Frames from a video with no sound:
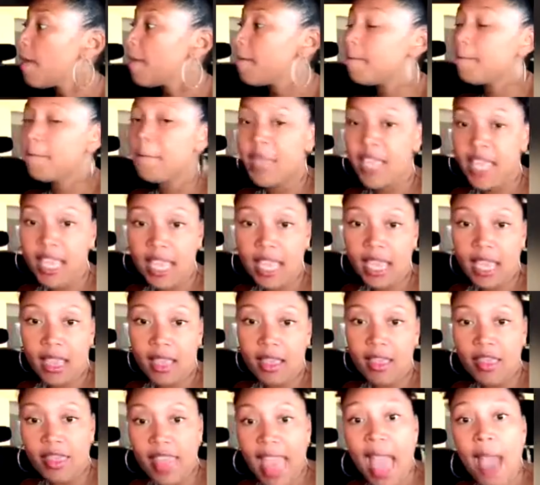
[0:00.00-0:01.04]

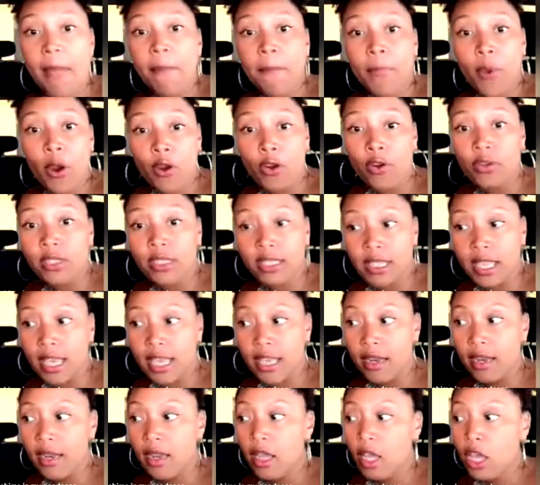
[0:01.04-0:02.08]
being that
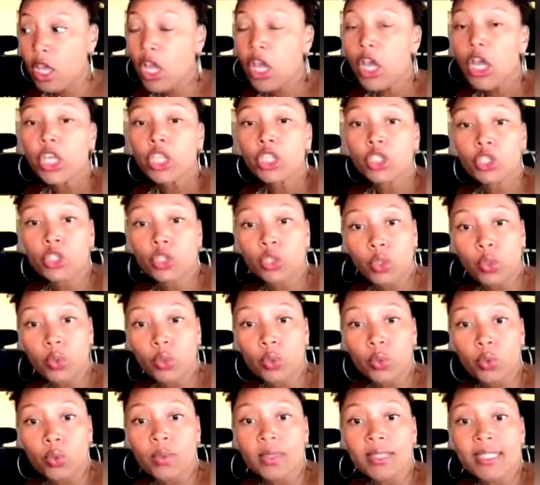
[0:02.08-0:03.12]
person
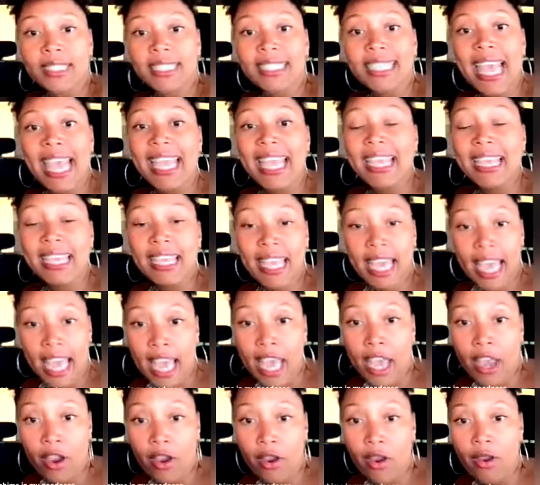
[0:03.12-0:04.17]
to take
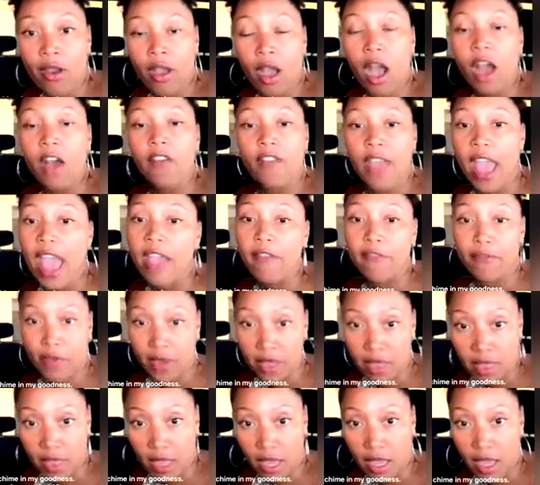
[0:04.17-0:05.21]
care of
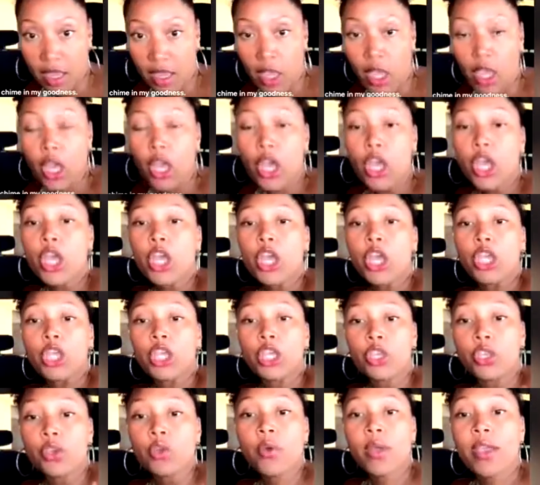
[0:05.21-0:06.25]
everything.
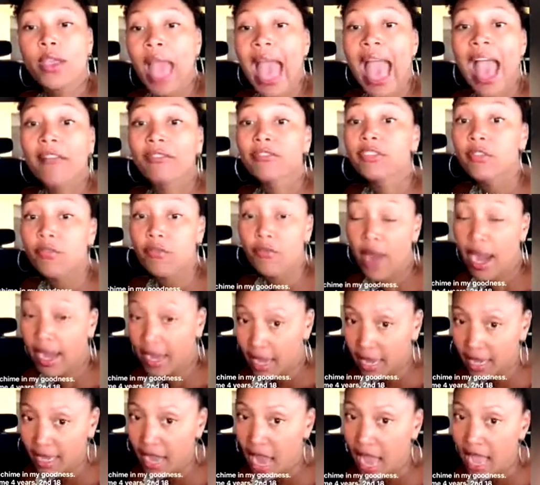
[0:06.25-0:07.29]
You have to
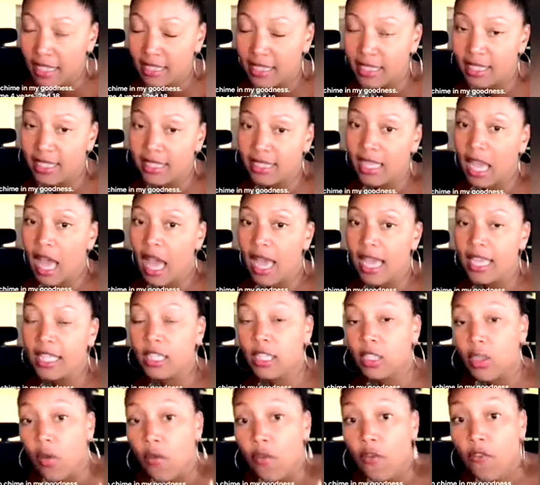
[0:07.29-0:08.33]
recognize the
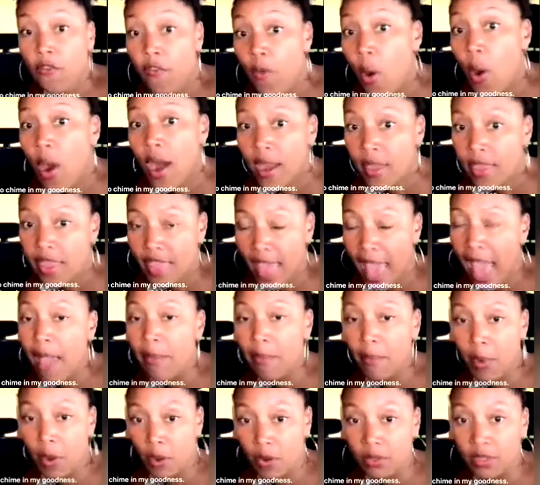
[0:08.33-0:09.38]
signs for that
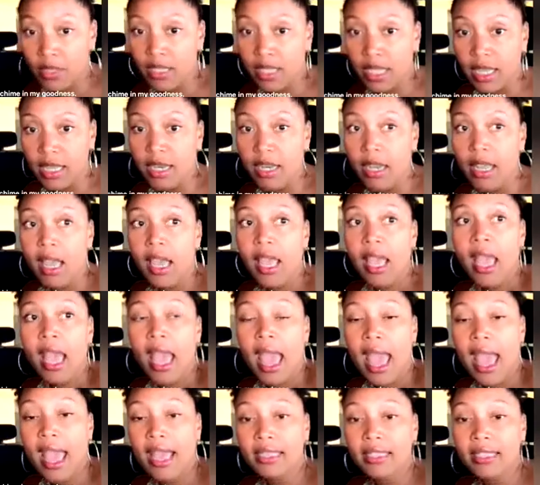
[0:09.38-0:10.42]
person
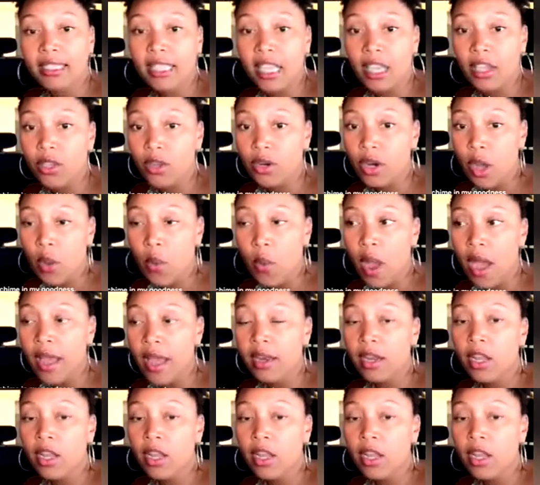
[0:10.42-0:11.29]
and say, you know what?